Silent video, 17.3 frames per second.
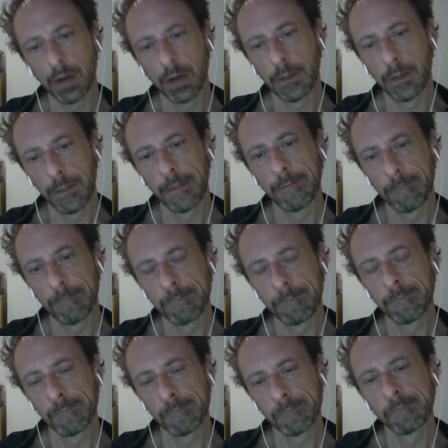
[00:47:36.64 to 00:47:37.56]
they can be
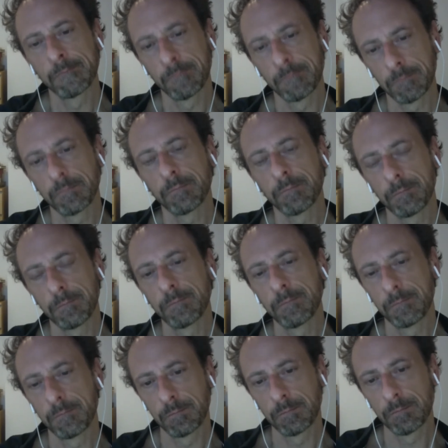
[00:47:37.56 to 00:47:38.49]
changed around
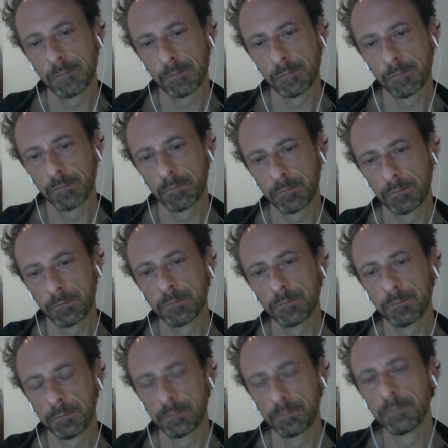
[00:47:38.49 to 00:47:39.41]
to, to meet uh,
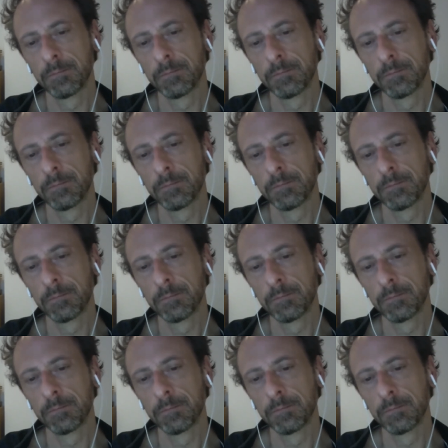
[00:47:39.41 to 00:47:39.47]
different